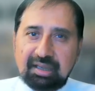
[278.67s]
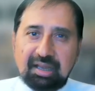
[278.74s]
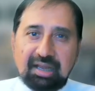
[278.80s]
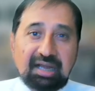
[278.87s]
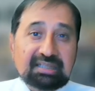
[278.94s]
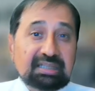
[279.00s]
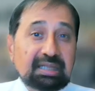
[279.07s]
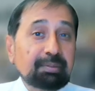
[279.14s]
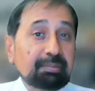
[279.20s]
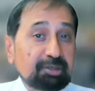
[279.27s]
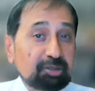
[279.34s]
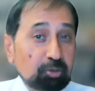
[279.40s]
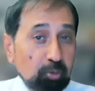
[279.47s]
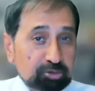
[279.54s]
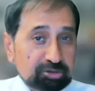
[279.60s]
and there may be
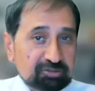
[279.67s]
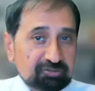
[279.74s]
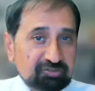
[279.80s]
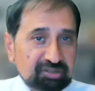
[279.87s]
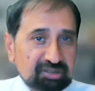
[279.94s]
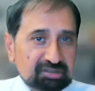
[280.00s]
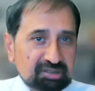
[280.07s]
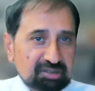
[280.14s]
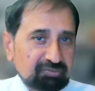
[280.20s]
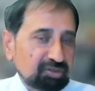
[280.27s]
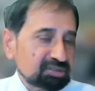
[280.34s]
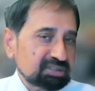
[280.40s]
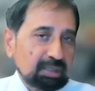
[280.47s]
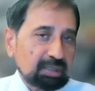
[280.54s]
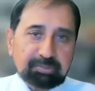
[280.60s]
auction fees, for
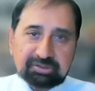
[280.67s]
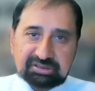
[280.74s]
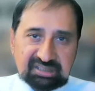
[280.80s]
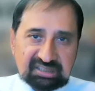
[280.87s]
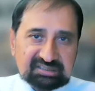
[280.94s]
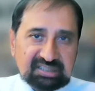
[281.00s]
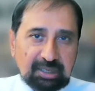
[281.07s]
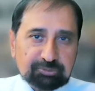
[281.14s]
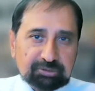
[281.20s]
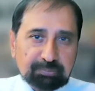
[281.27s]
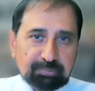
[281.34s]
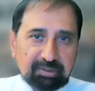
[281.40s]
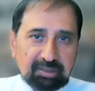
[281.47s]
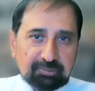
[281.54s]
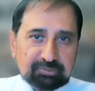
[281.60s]
example,
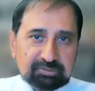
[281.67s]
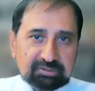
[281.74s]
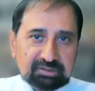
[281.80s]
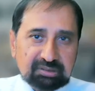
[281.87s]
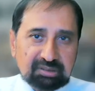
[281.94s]
£6,000,